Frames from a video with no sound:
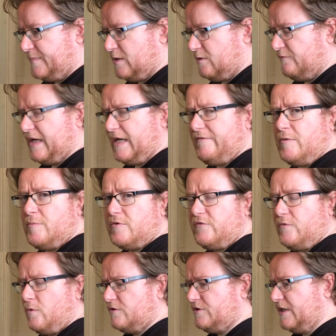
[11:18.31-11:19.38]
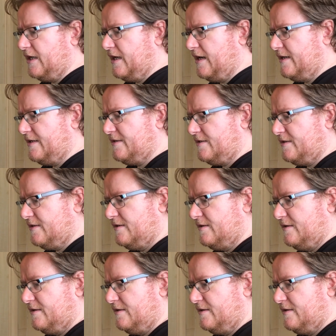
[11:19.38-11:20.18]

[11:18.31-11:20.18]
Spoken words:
Well, thank you very much for watching, guys.